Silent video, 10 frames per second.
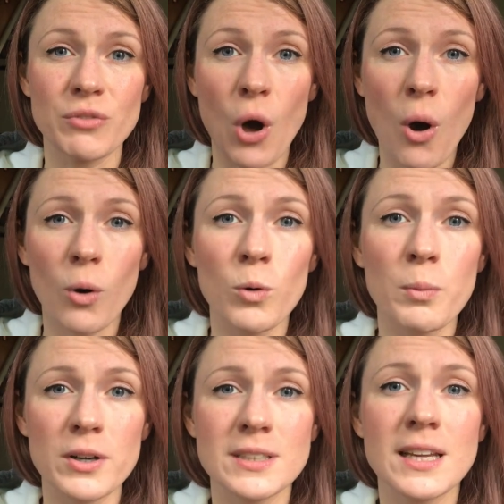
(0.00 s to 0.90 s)
of the whole
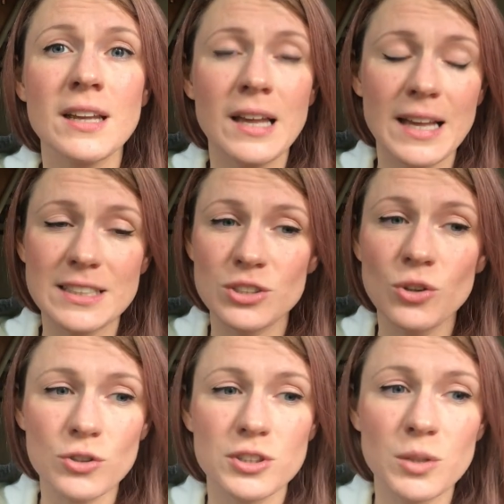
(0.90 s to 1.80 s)
body it's
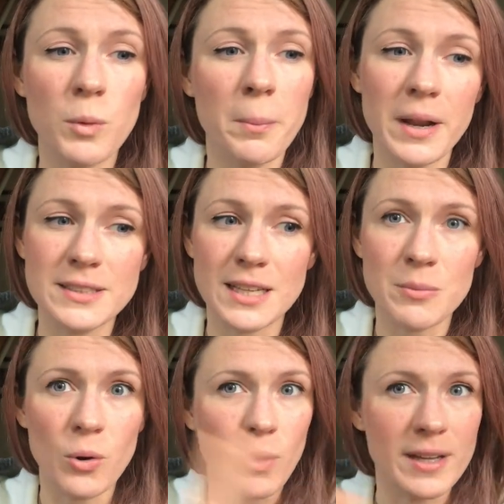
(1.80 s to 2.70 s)
not just in one place
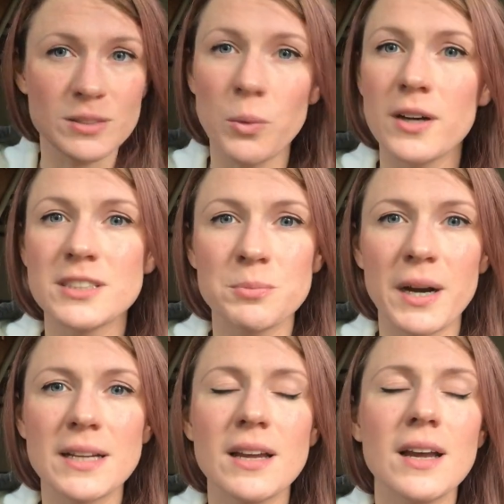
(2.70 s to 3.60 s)
anymore it's
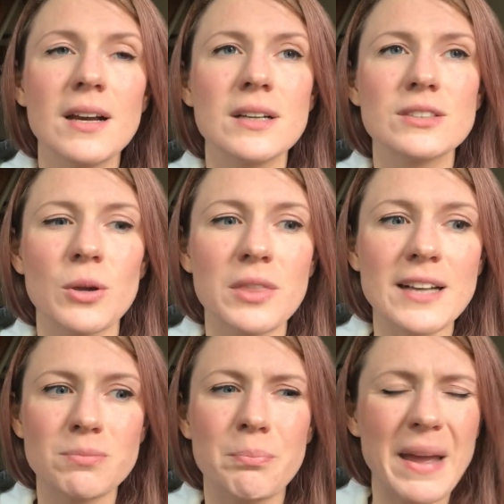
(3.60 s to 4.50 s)
widespread so
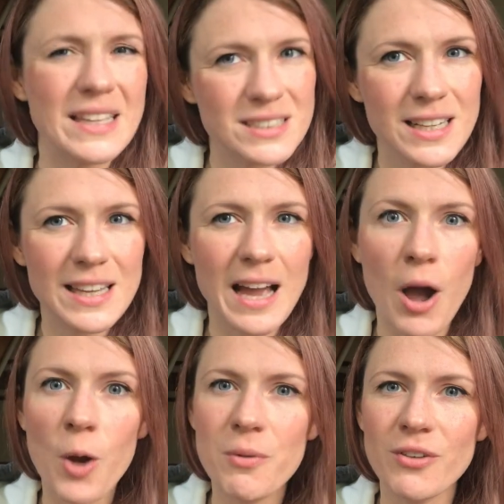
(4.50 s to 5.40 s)
that's basically i
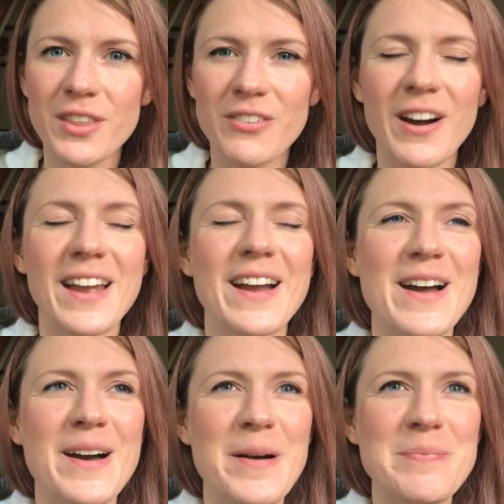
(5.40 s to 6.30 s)
hope i've got that right
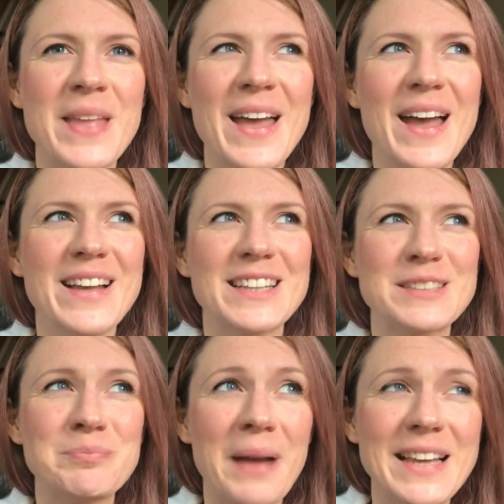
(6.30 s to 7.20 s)
um,
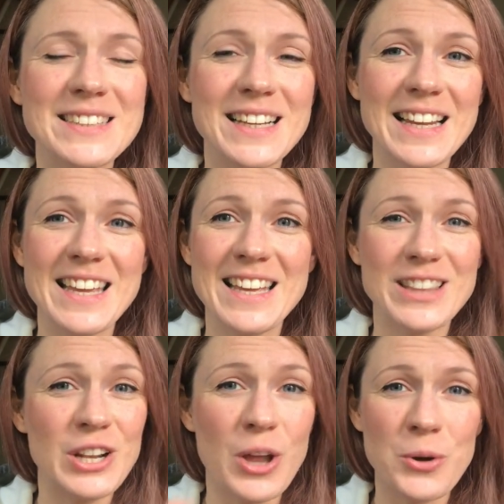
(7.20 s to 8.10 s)
that's basically
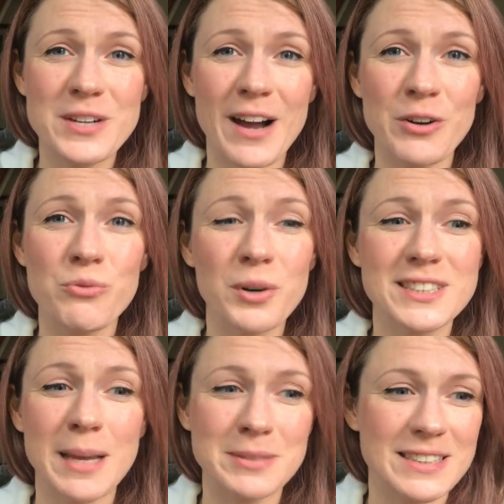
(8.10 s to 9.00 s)
the lowdown of
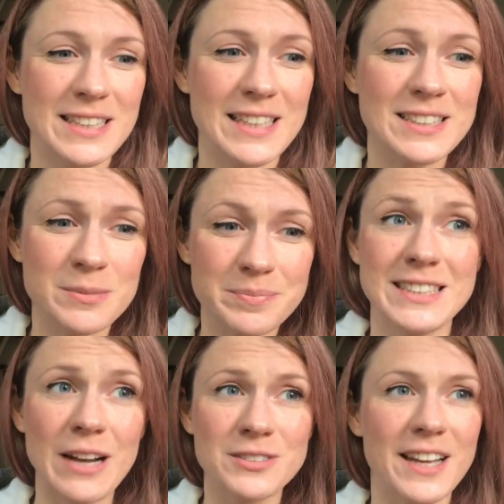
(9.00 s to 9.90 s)
what sepsis is
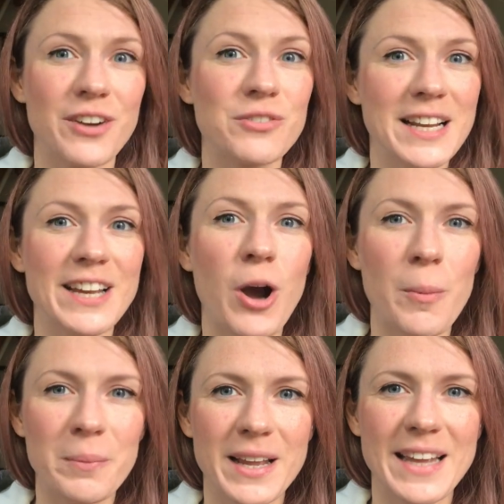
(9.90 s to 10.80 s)
sounds like a really
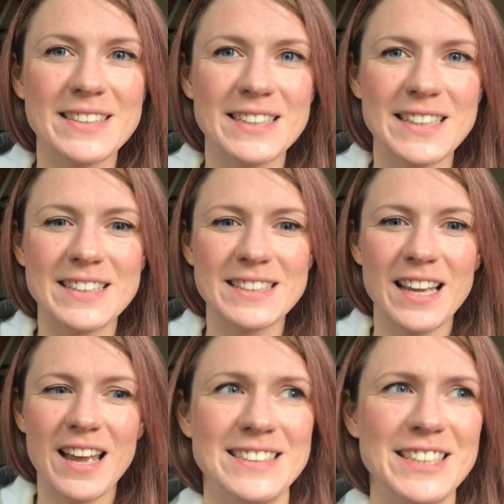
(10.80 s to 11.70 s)
complicated
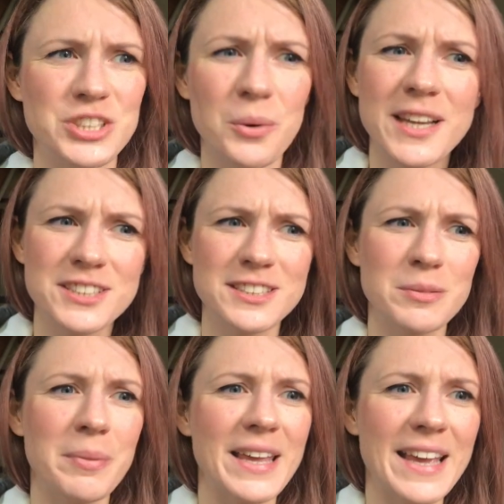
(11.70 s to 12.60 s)
situation
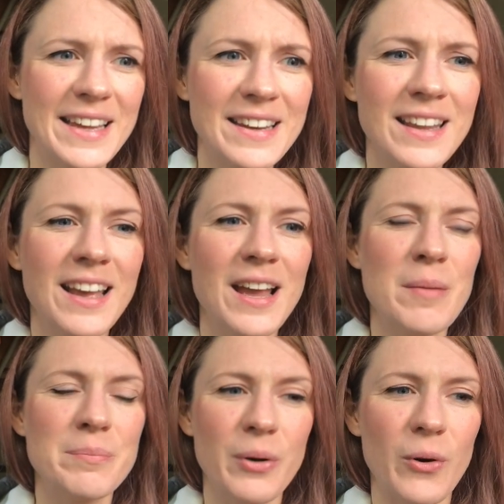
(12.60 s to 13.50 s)
to be in
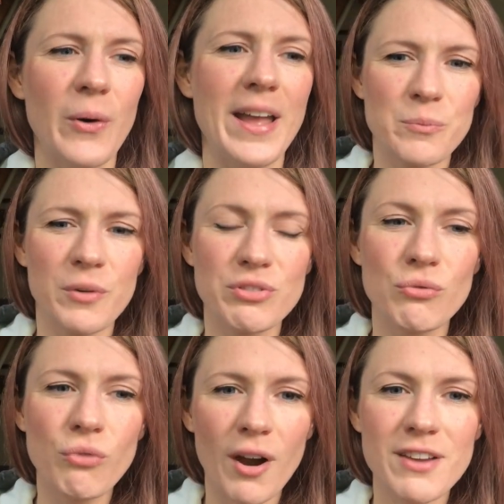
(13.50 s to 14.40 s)
but with the
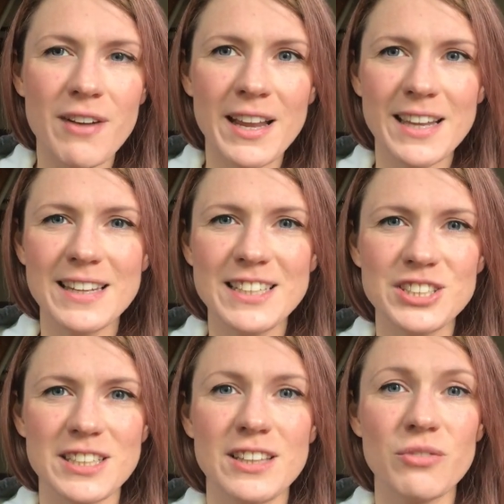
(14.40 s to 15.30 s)
right
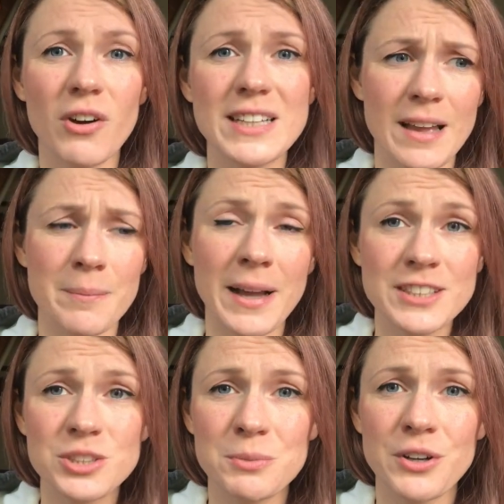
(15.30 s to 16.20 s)
recognition and the right
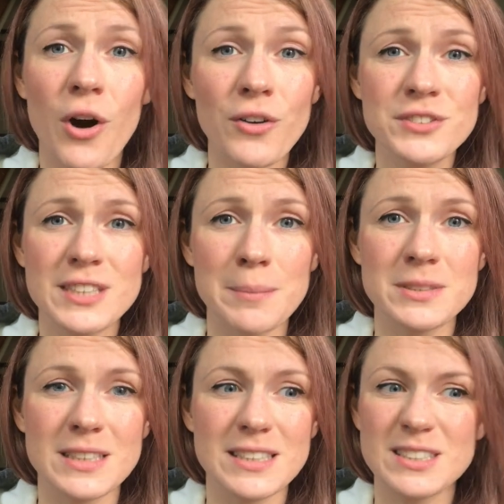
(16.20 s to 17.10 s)
management of
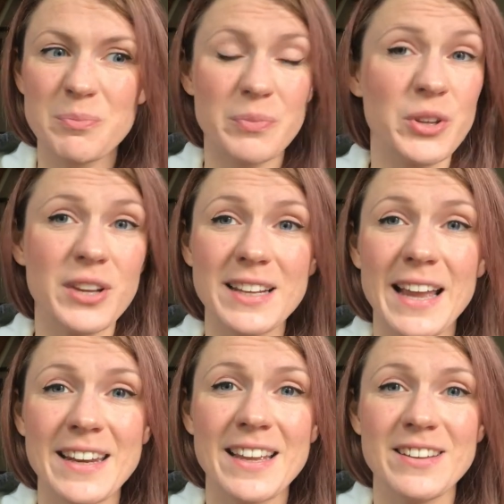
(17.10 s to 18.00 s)
sepsis you can
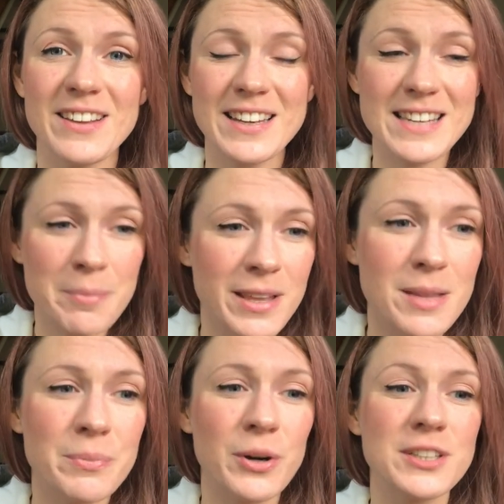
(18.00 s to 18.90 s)
get it you can nip it in
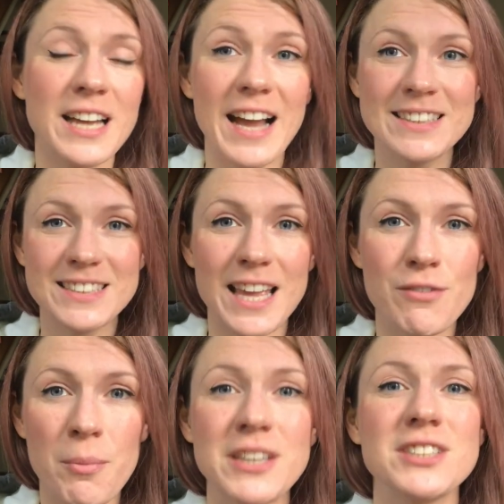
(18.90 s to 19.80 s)
the bud and
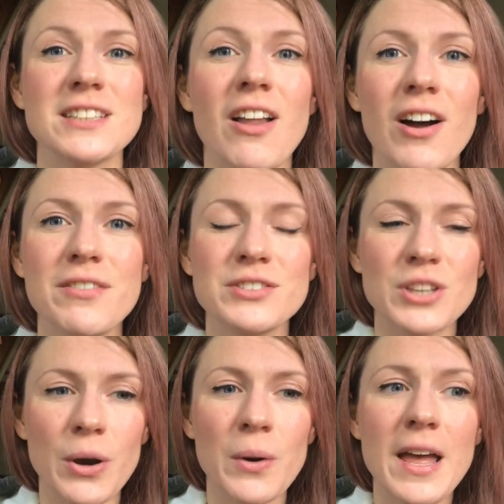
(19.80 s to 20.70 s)
save a patient's life life.
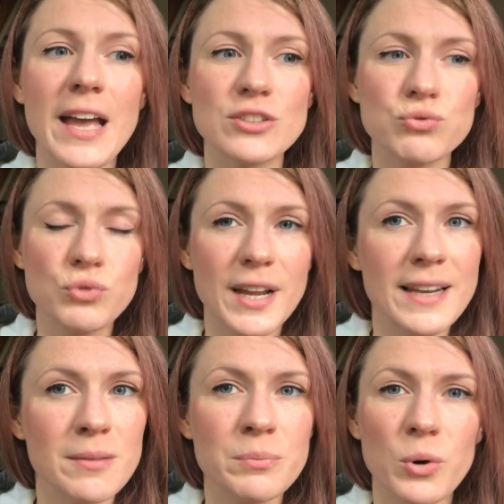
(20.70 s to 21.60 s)
So it's
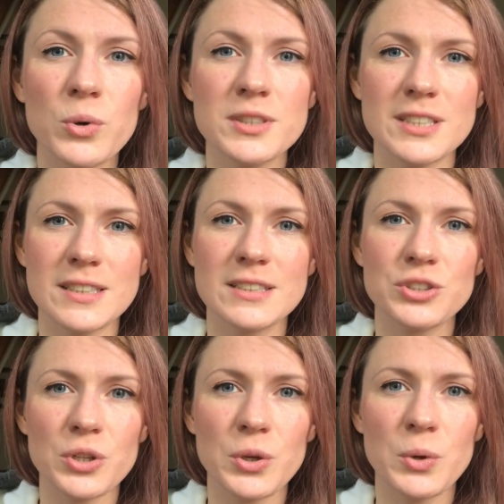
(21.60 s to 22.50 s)
really important
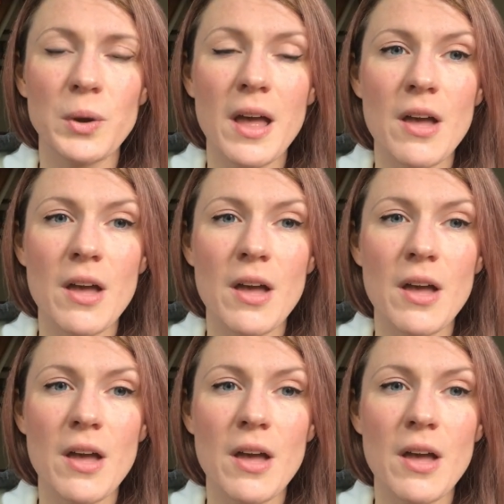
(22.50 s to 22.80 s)
to